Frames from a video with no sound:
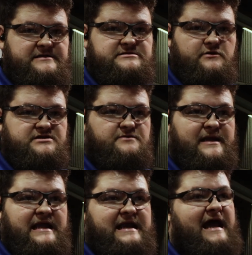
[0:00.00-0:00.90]
is going to
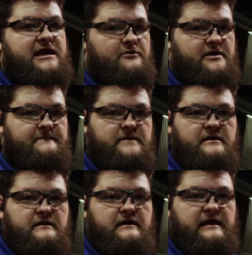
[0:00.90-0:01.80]
be inaccurate.
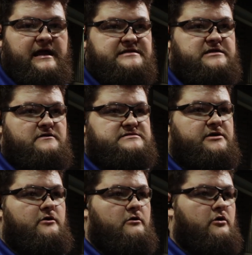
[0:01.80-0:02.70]
And it's
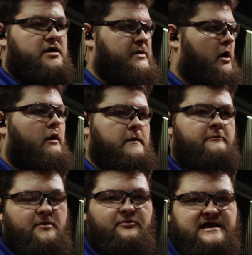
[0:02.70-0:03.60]
also going to be all
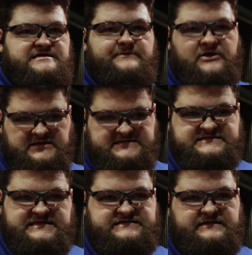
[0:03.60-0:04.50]
over the place if you're
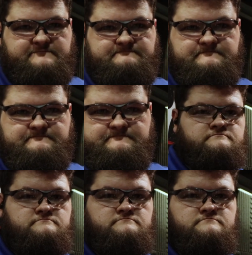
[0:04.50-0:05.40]
inconsistent.
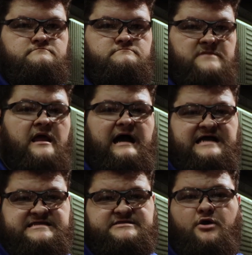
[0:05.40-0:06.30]

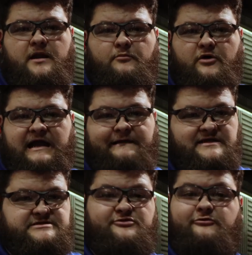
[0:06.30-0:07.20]
As a starting point, I
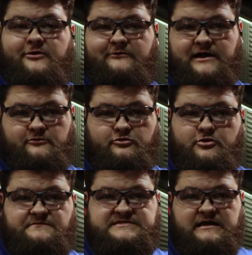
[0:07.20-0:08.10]
like to do 3-round
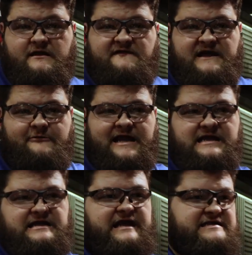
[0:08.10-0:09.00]
groups. That way I
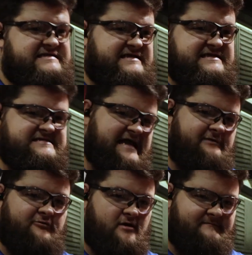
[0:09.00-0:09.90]
can kind of see
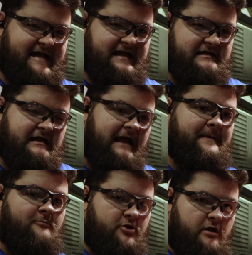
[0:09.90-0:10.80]
exactly where I'm at,
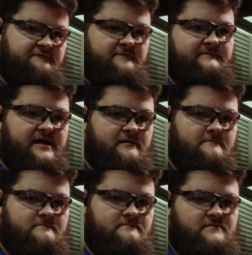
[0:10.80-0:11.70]
and then we'll go from there.
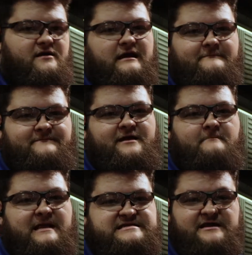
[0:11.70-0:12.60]
All right,
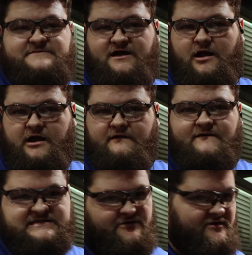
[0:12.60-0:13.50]
that's enough talk.
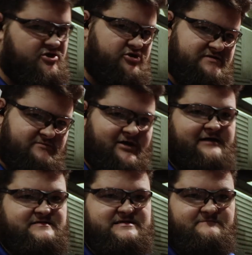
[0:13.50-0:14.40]
Let's go ahead and shoot some
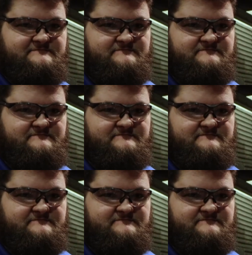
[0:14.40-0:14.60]
rounds.